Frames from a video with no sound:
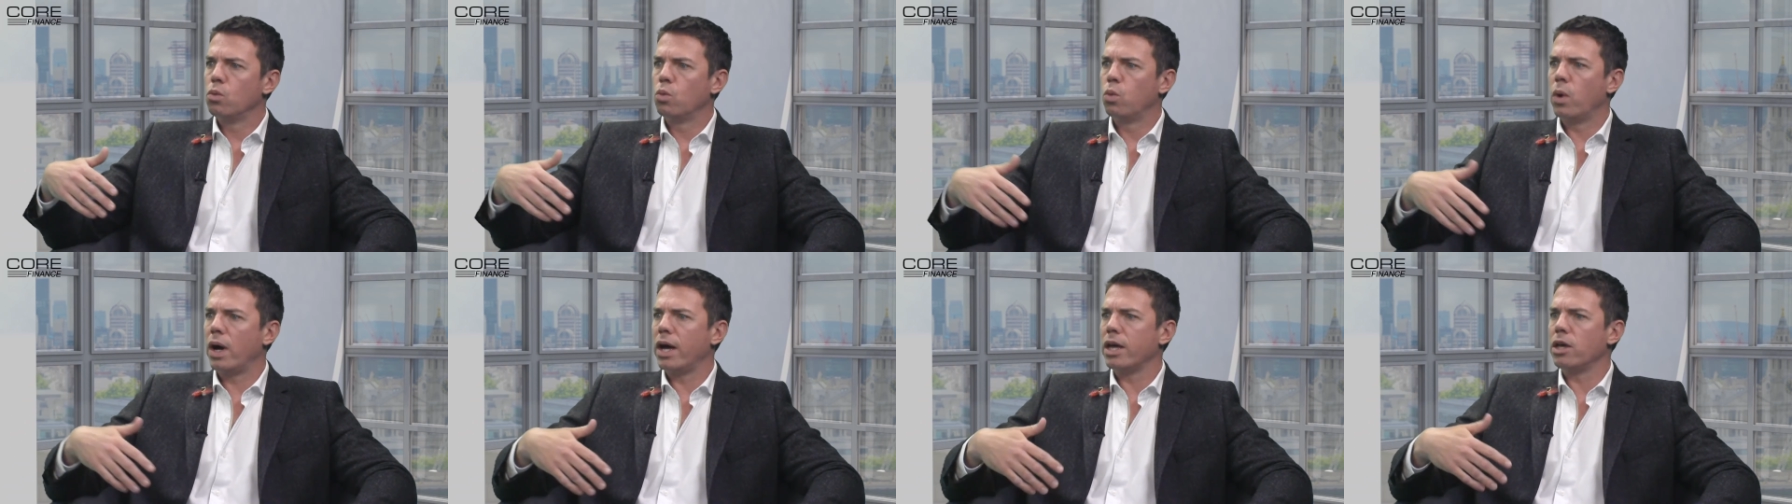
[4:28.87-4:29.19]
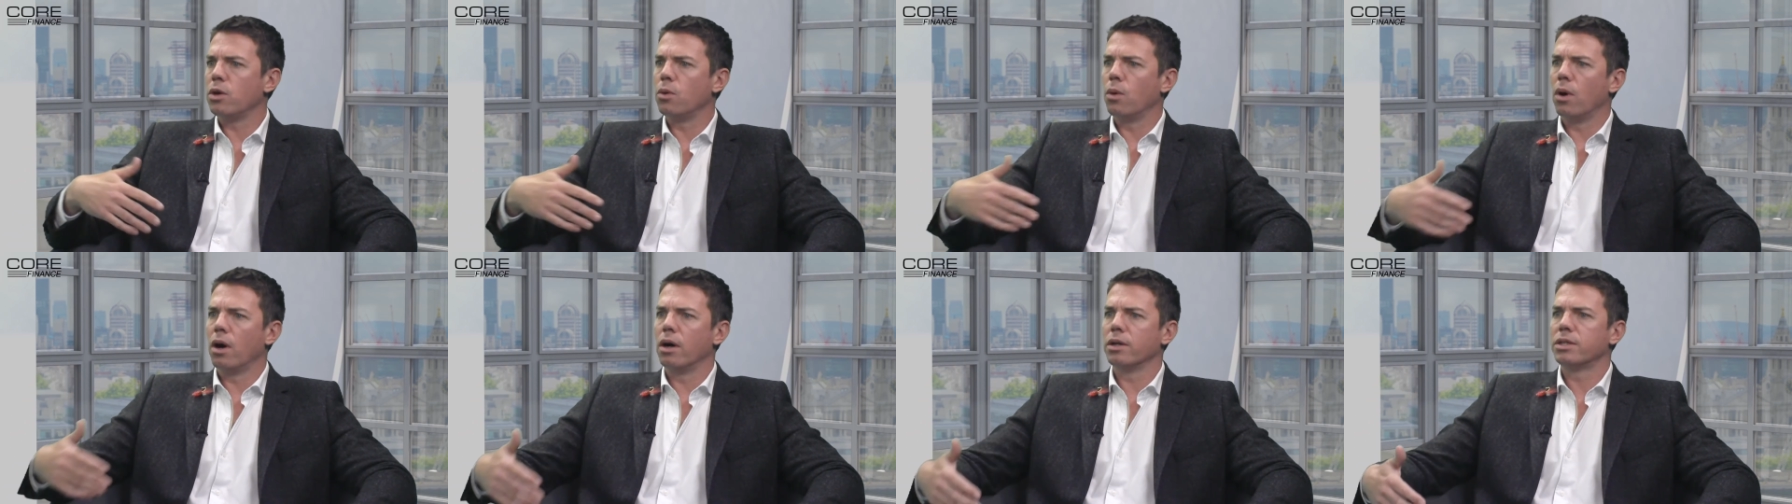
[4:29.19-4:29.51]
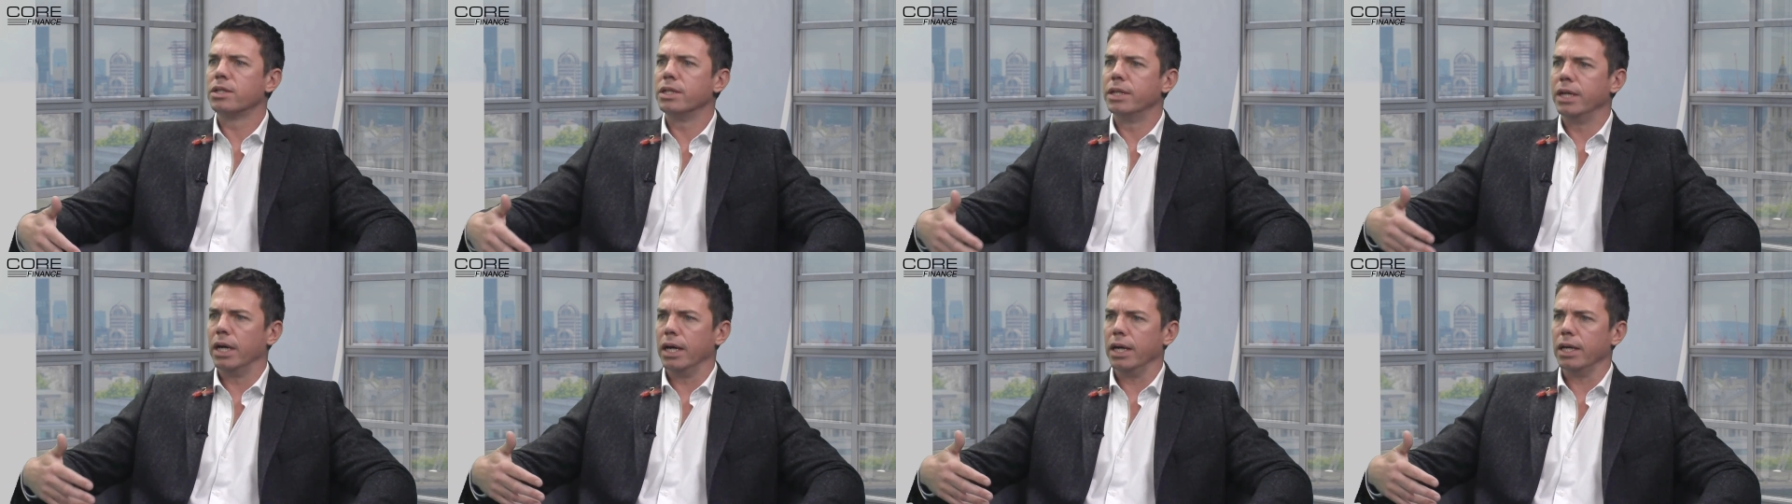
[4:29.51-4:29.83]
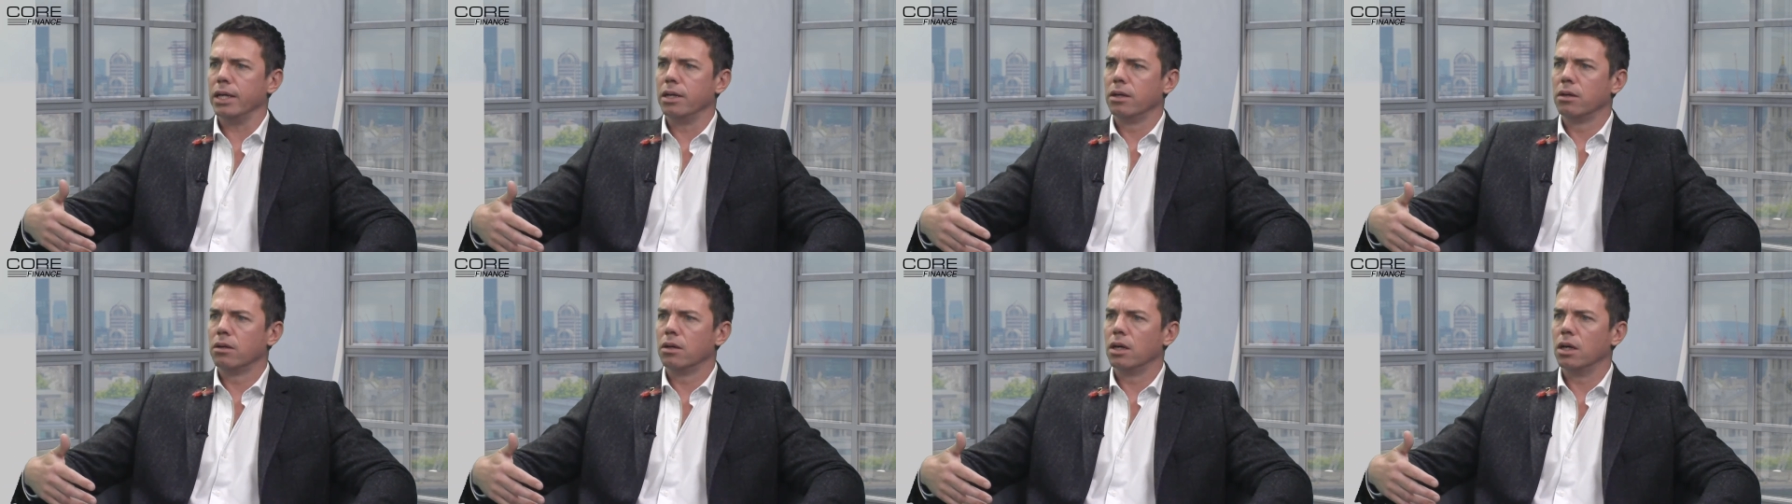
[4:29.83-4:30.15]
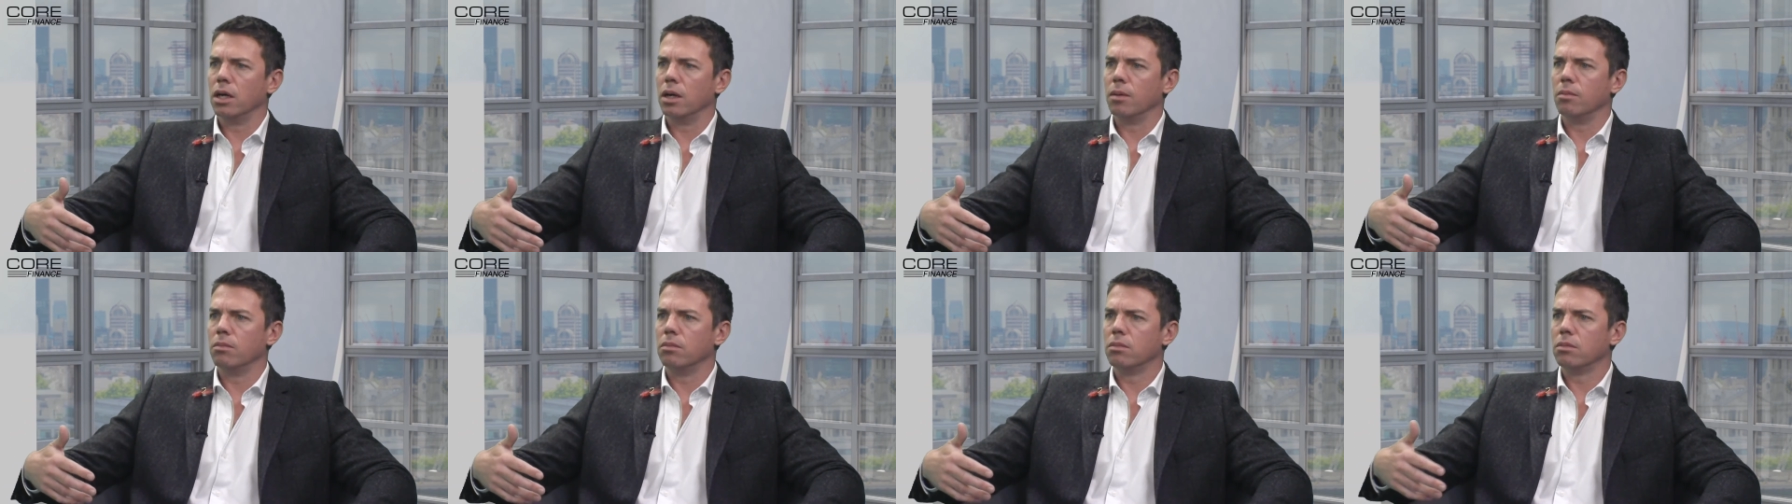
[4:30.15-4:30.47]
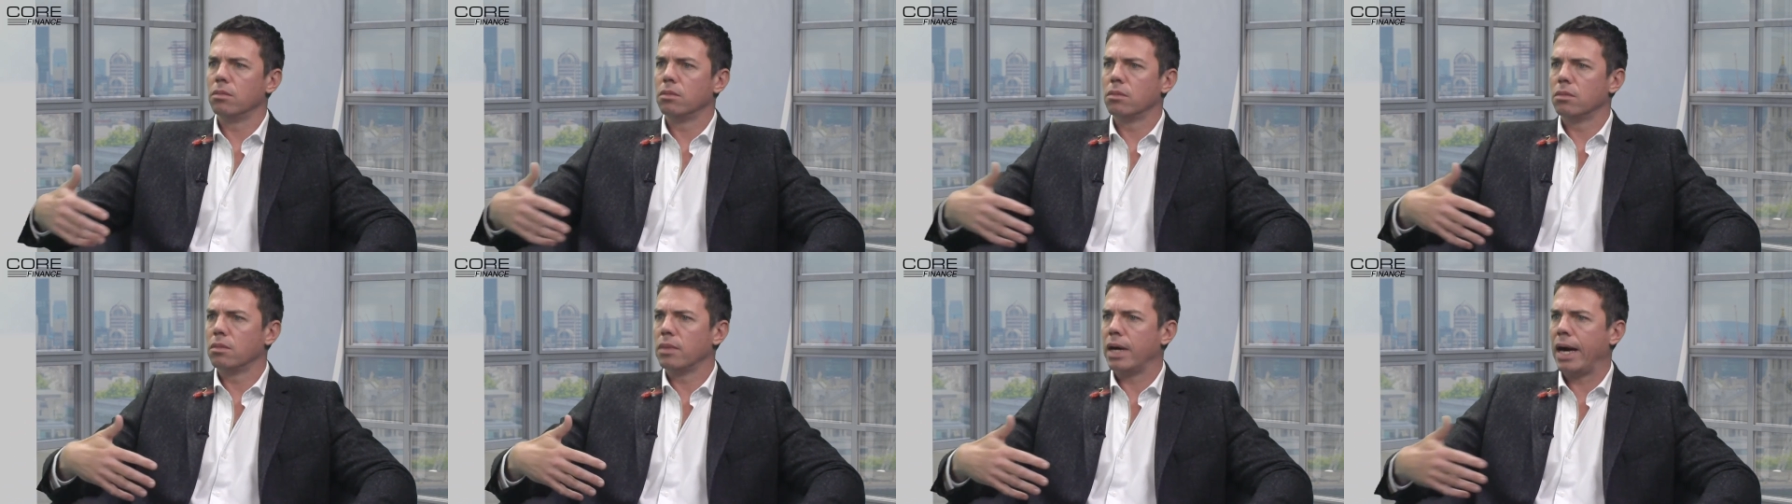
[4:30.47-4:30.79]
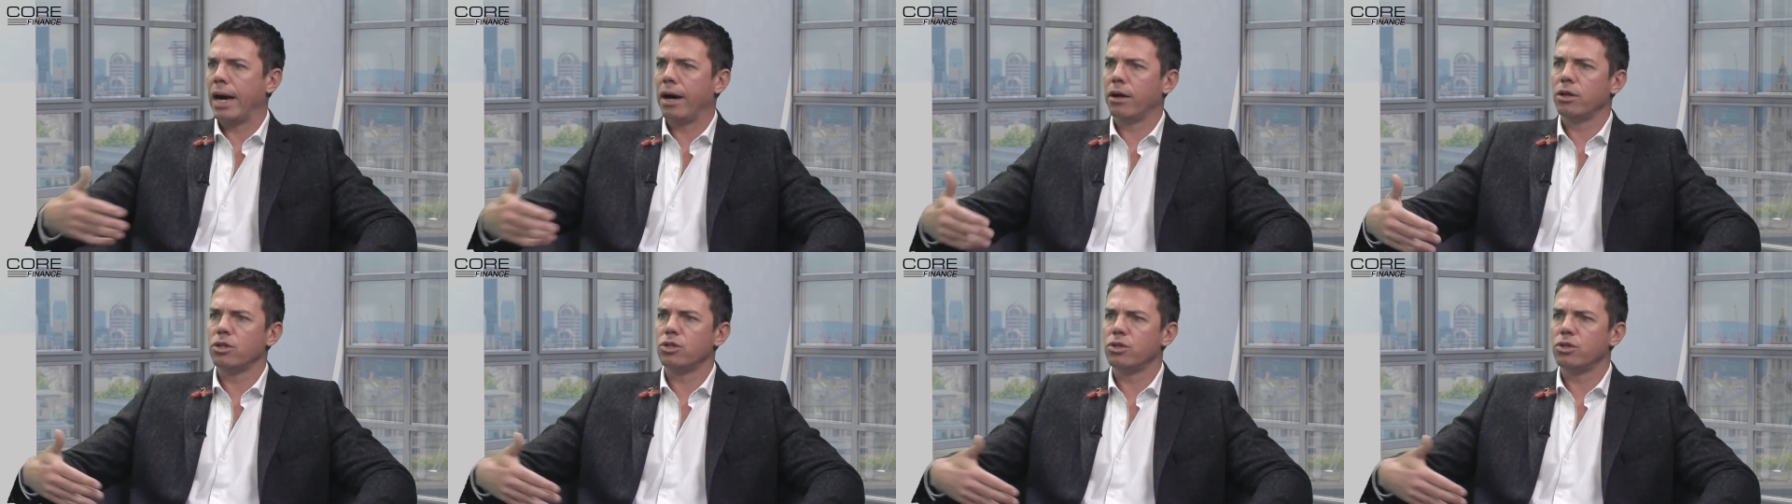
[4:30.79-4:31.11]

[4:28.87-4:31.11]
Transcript: where you are today? How did